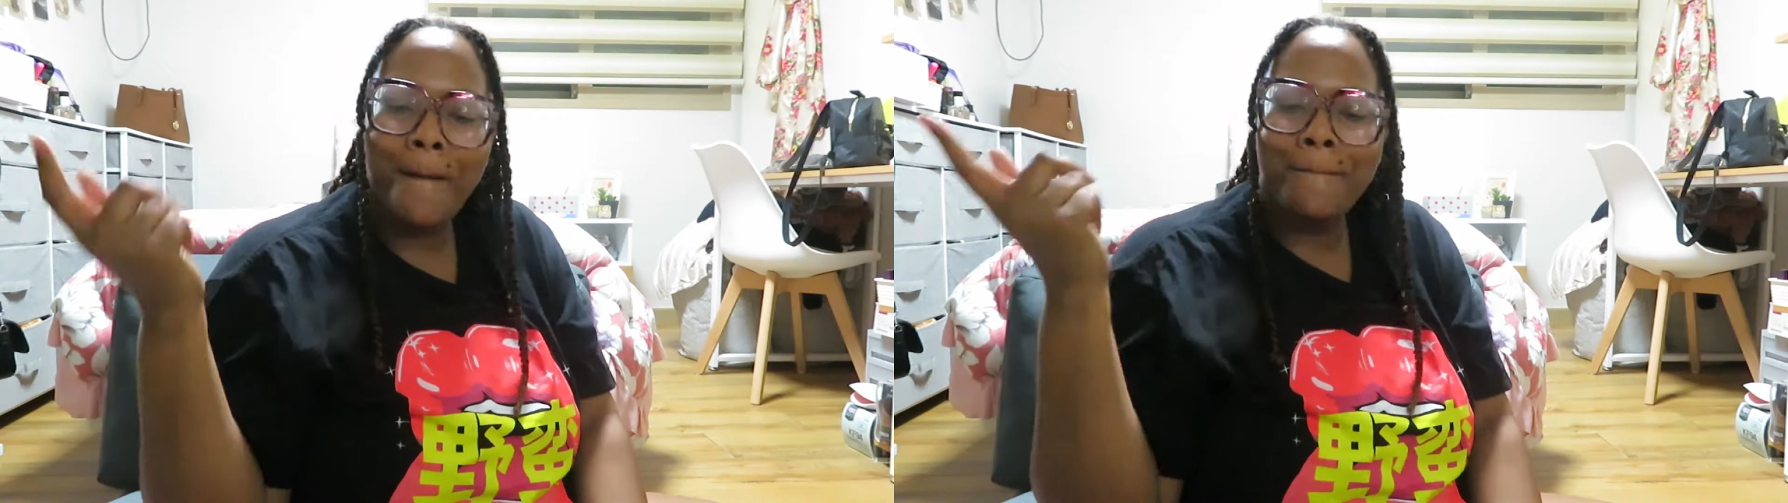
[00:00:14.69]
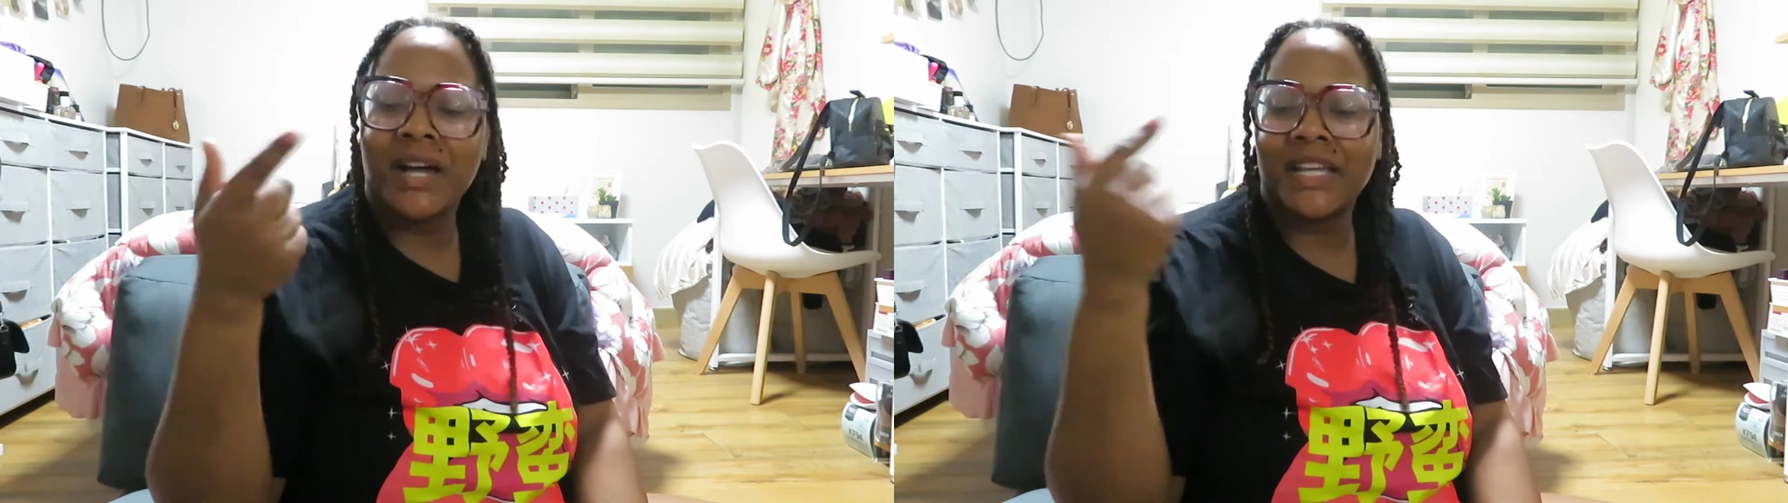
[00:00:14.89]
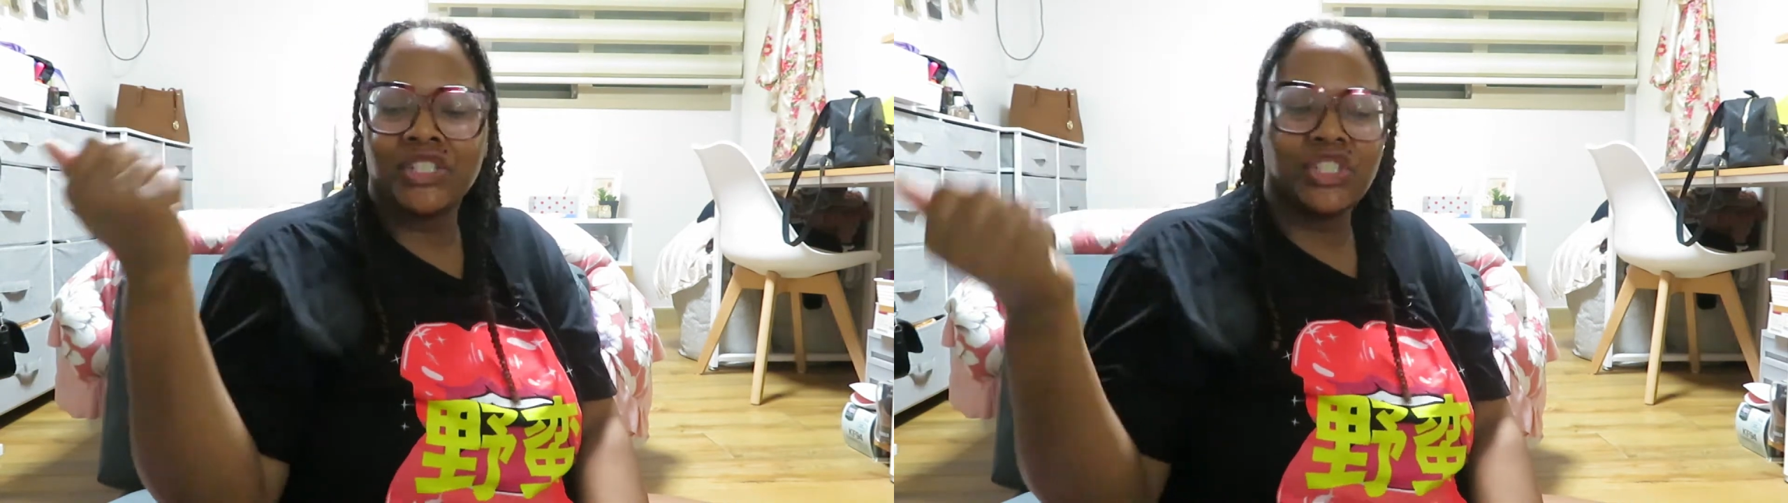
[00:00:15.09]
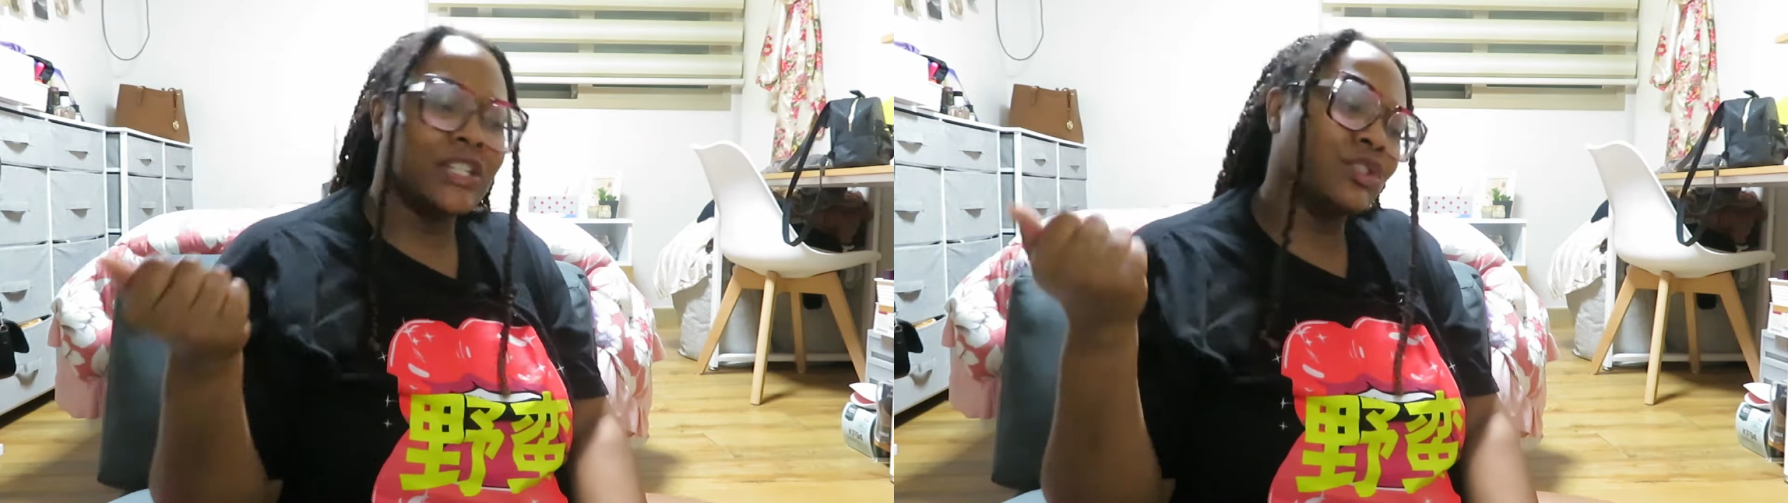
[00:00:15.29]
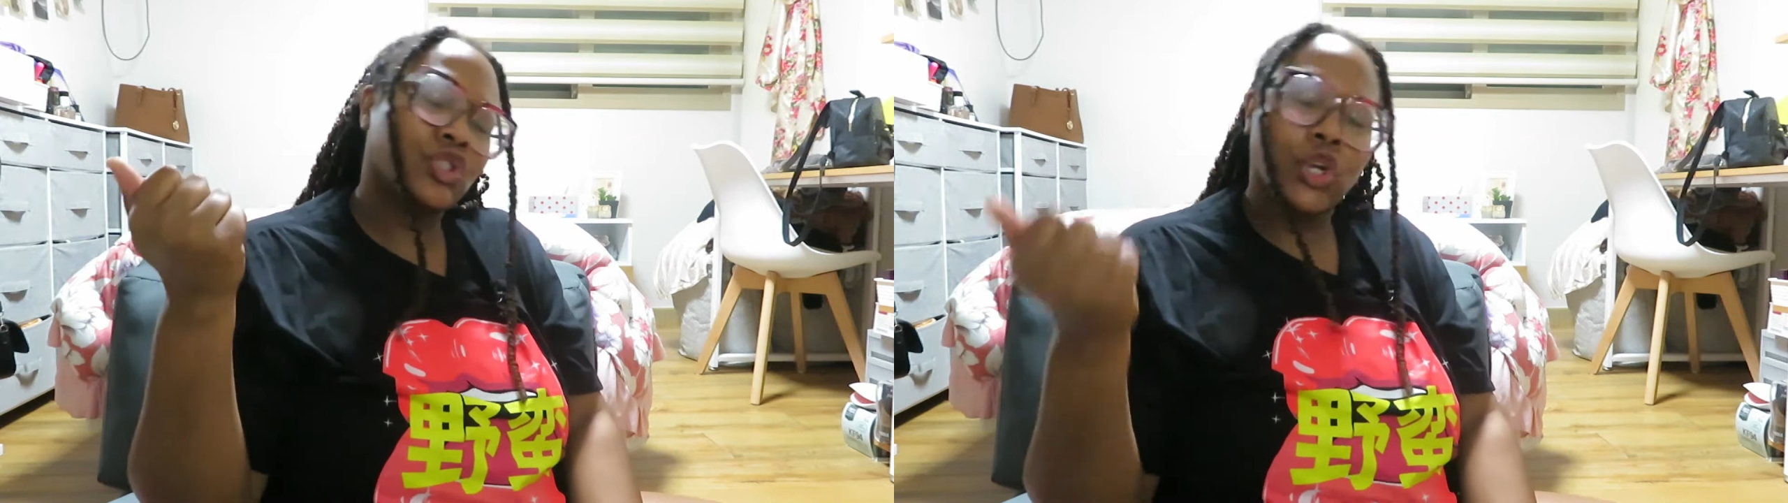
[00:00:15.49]
my
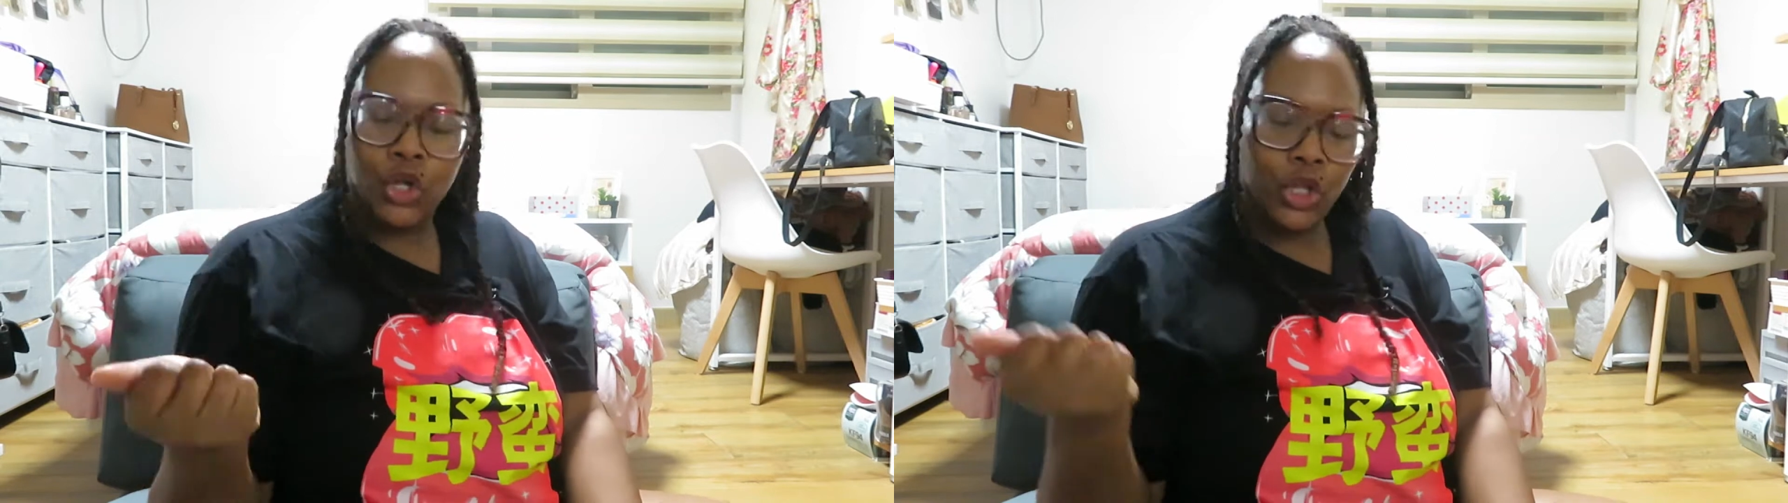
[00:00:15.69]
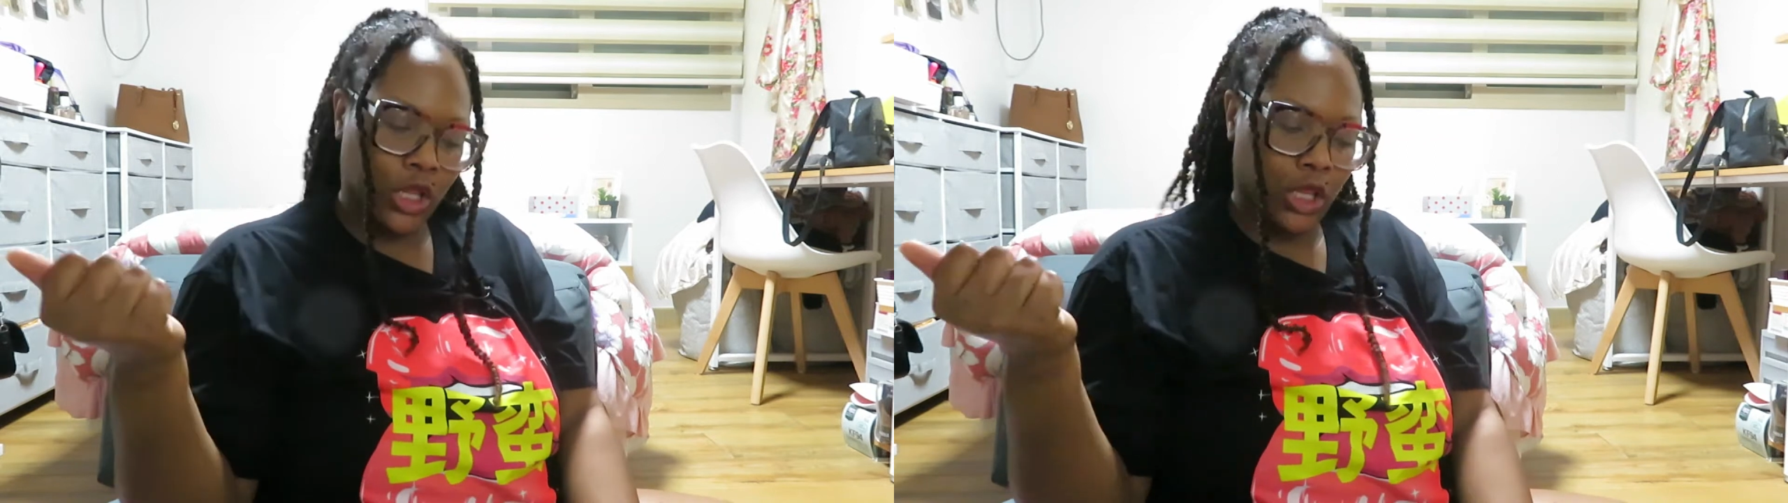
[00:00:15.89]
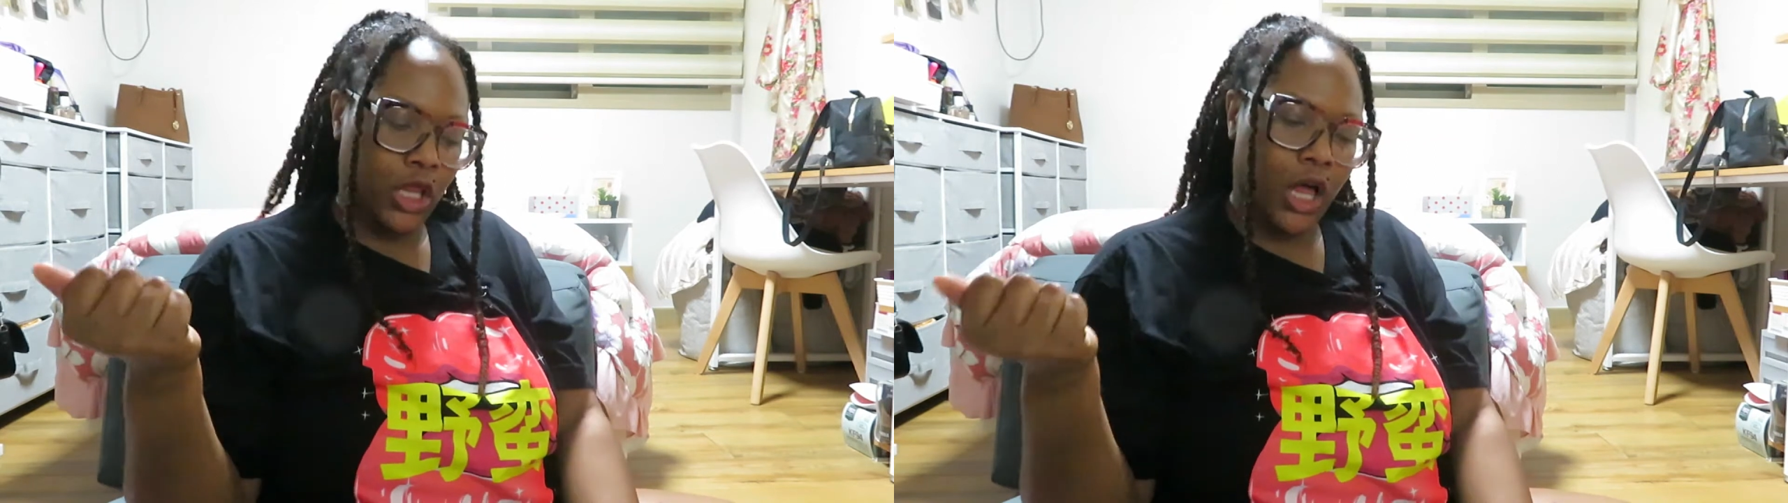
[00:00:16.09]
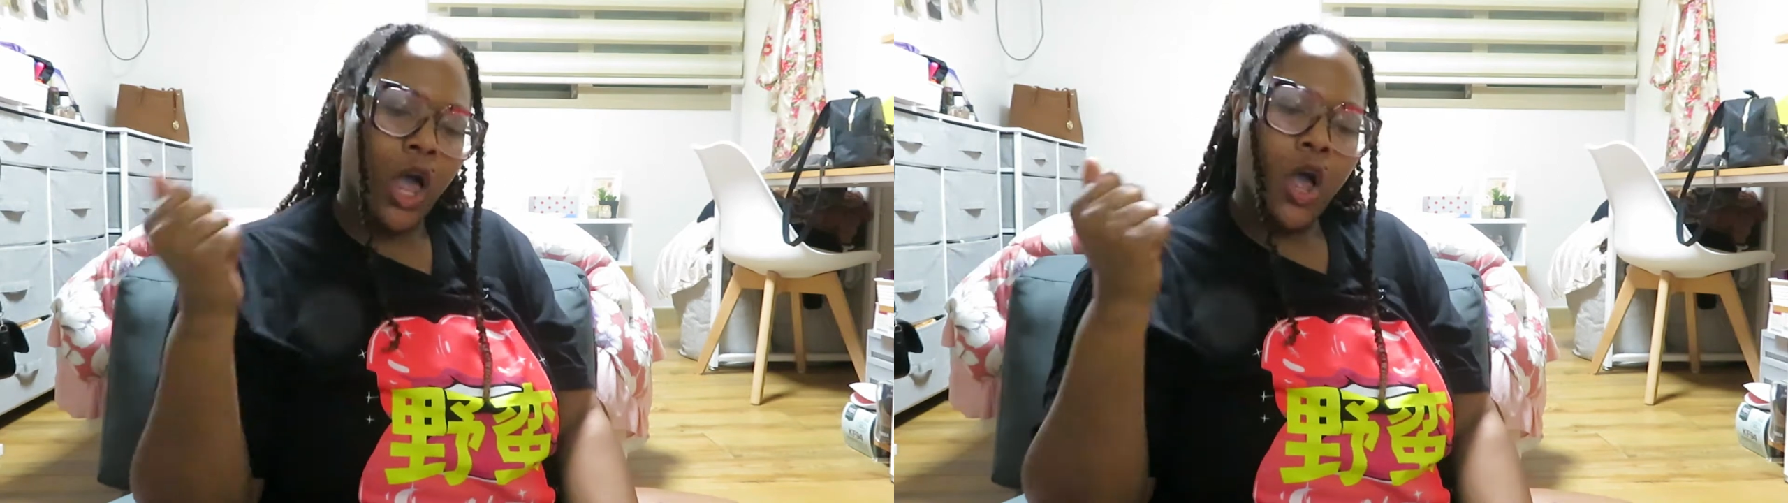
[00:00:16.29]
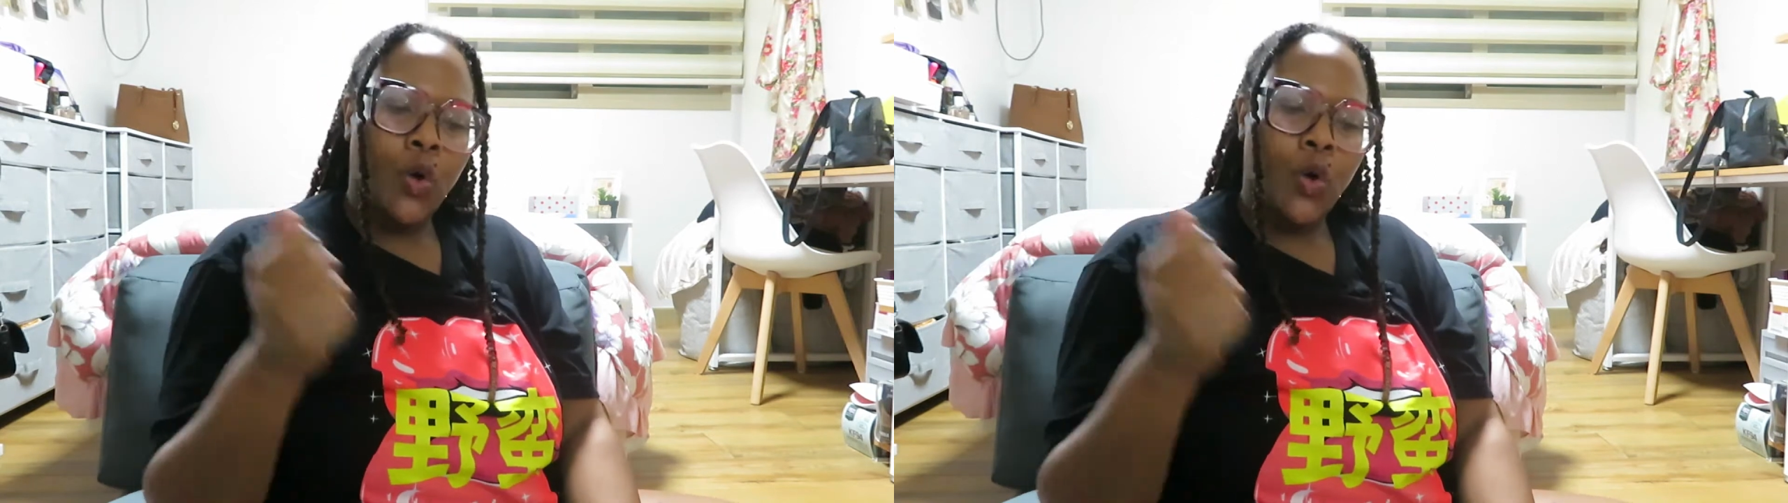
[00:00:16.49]
channel,